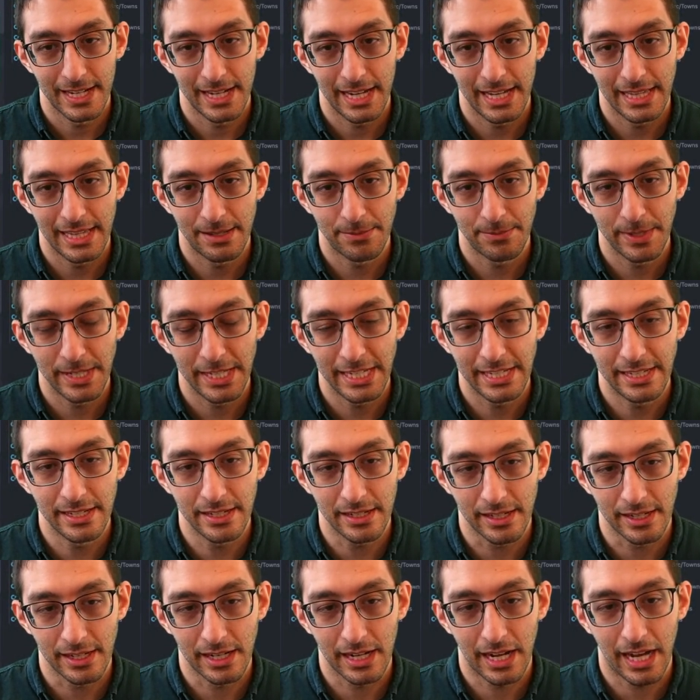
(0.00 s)
And then we need to
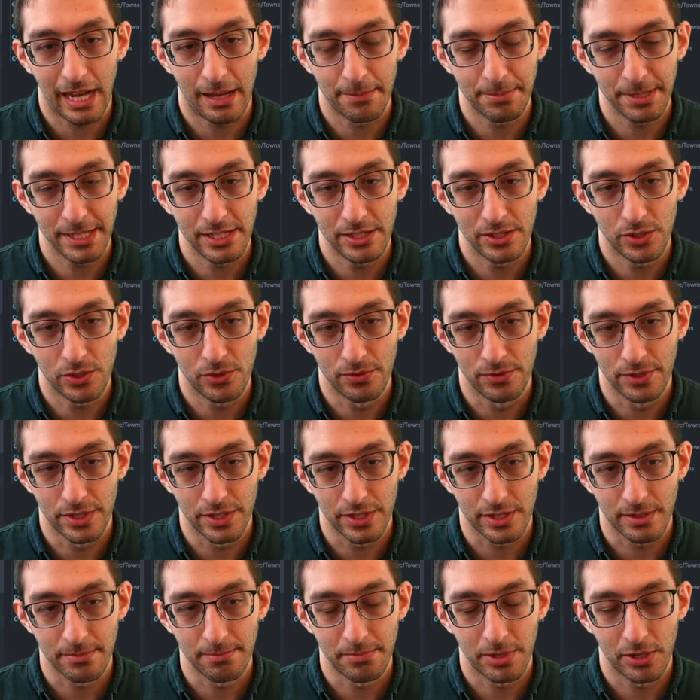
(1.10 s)
copy over the
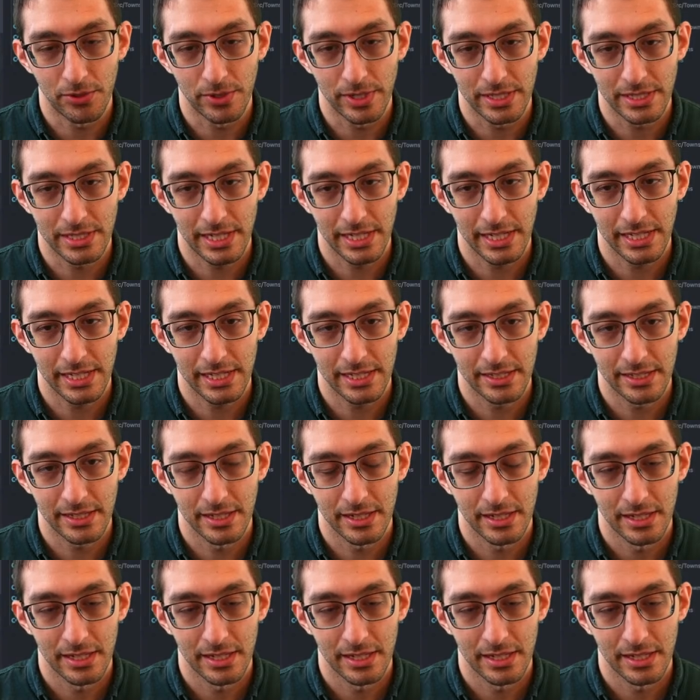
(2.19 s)
components, I guess.